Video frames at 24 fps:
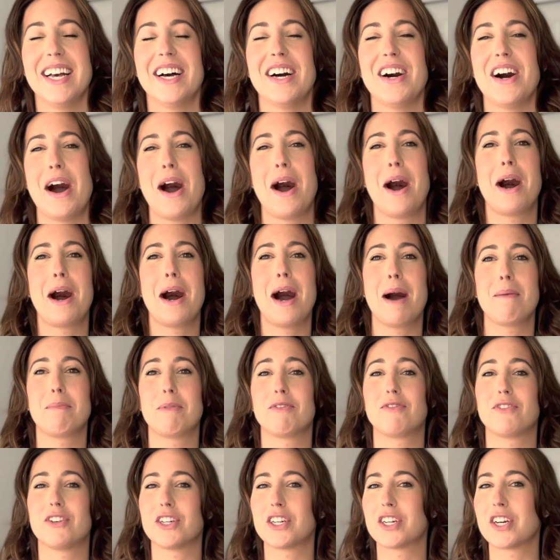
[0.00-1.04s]
I'm a
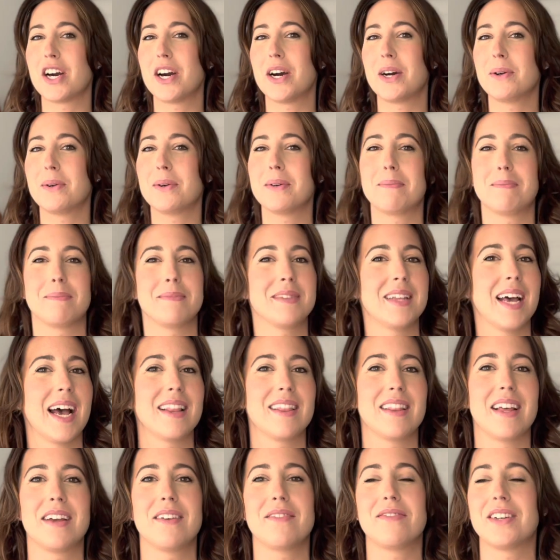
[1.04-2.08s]
Virgo, that
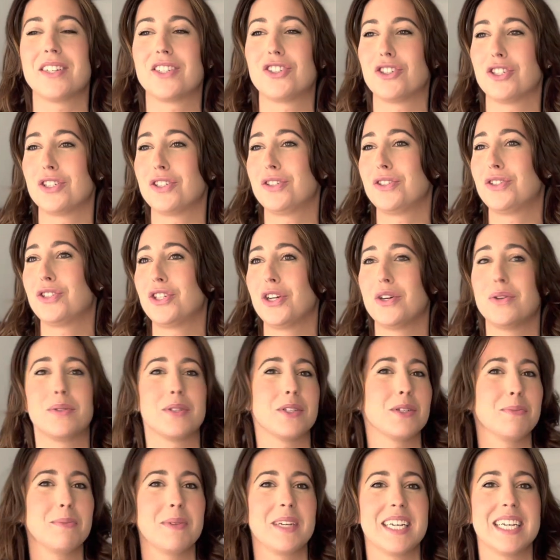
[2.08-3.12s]
life has just
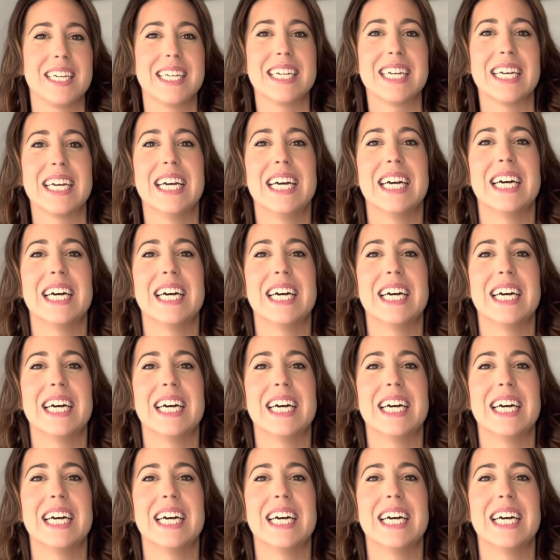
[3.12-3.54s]
chosen me,